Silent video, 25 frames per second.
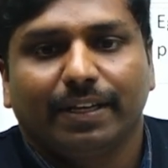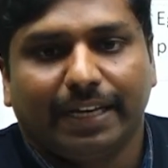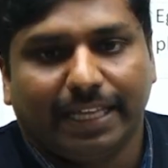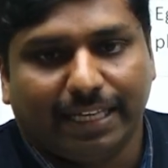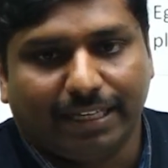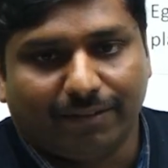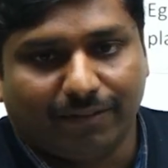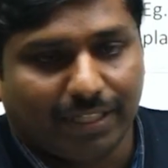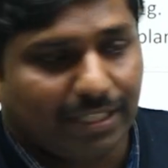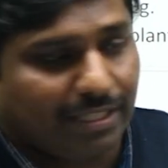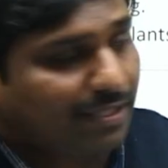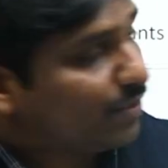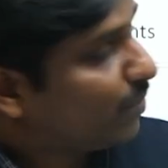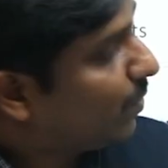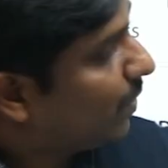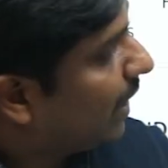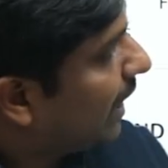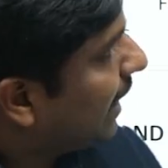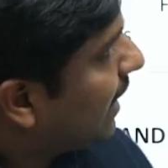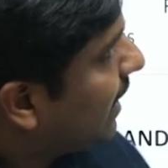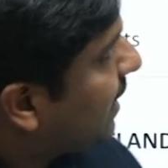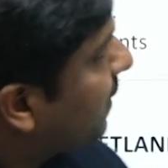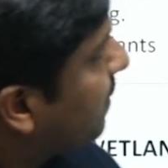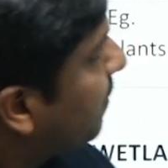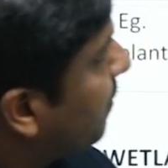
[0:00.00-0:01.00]
So that
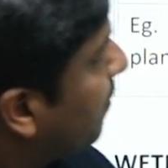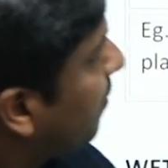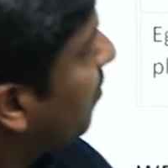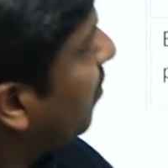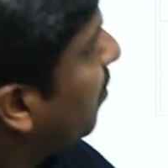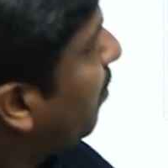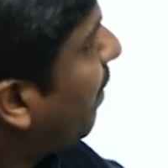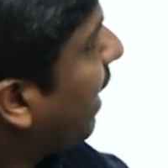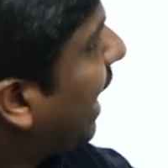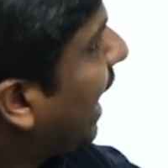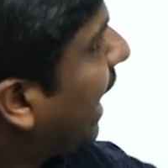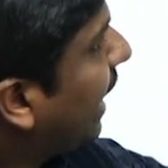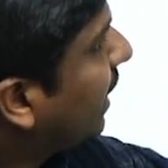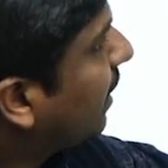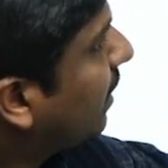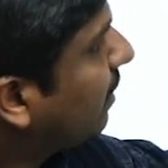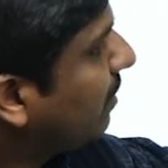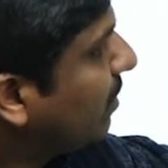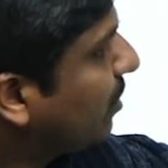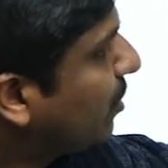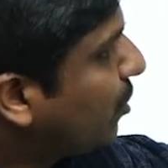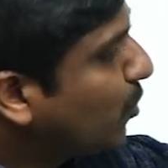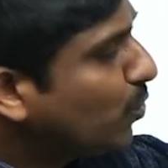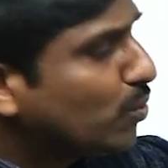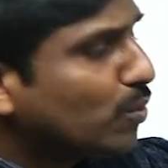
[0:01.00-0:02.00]
is planktons.
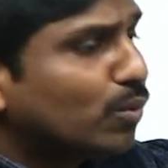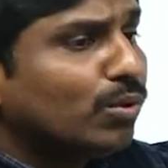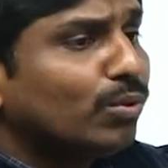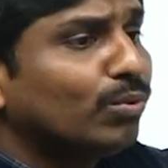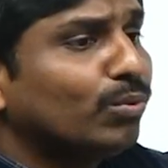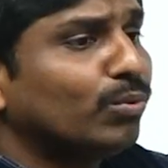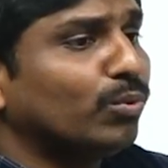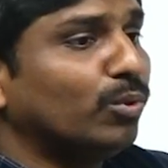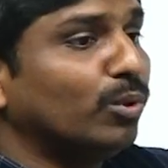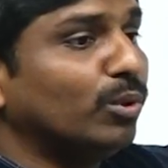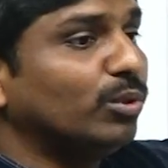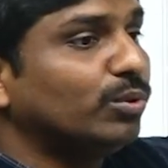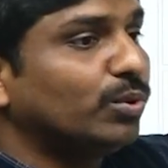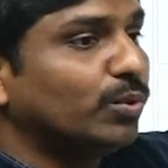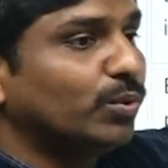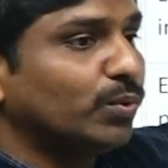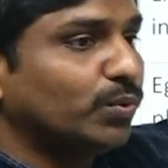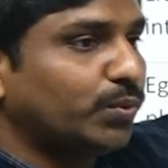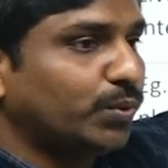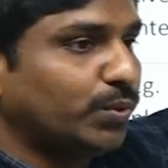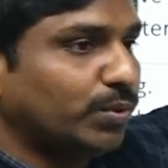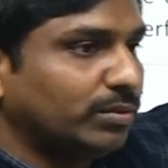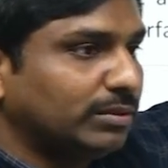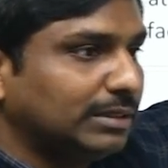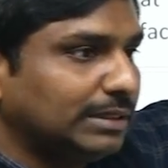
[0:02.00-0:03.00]
So go through
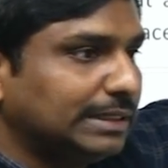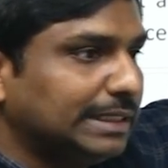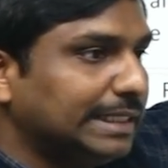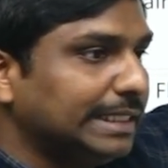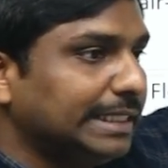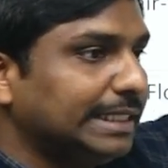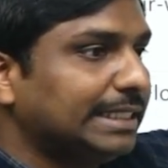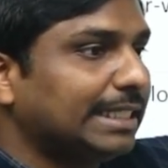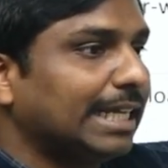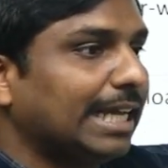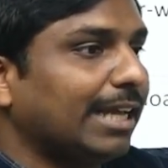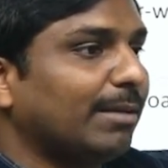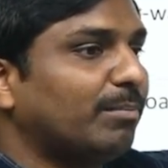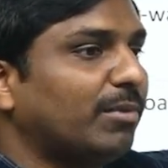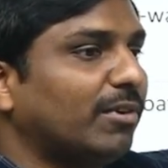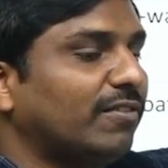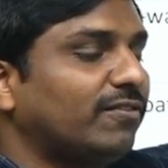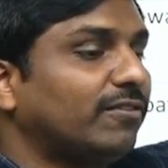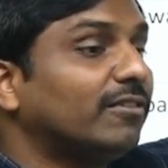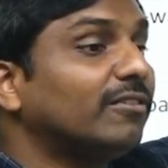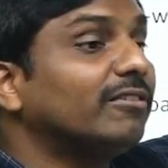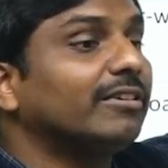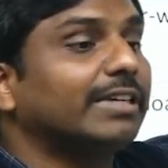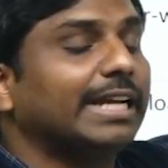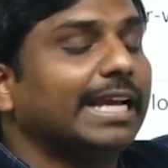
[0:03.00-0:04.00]
the type of
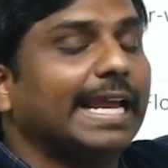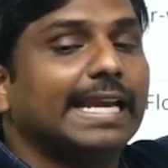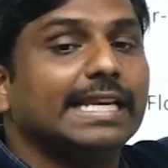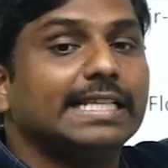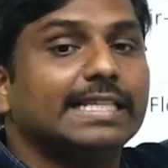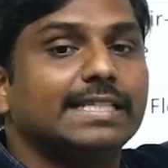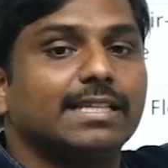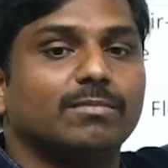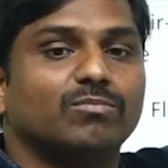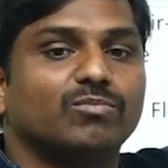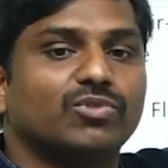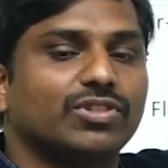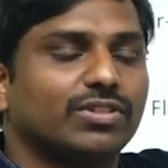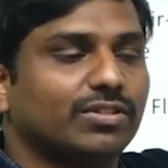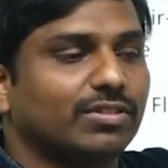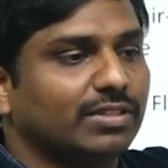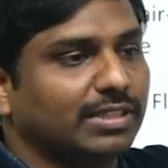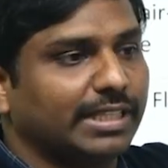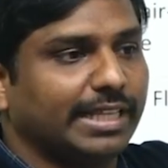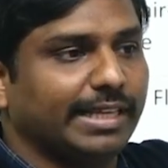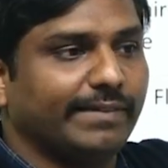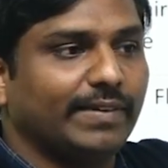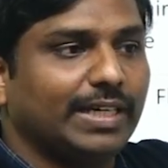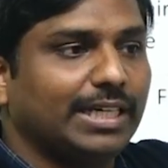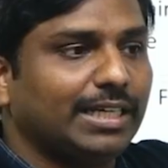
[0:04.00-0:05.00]
organisms they
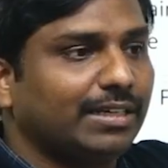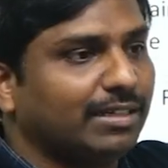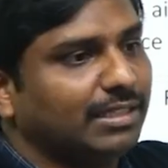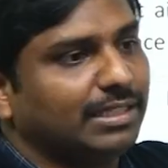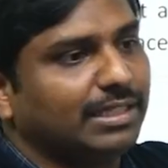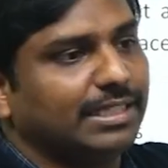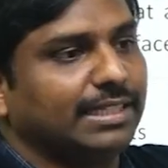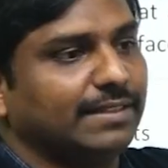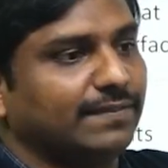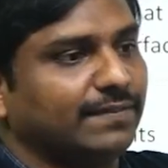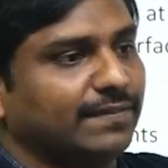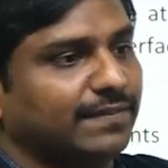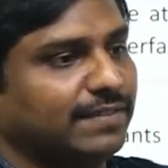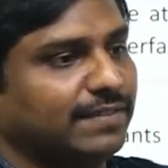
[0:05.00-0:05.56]
will live.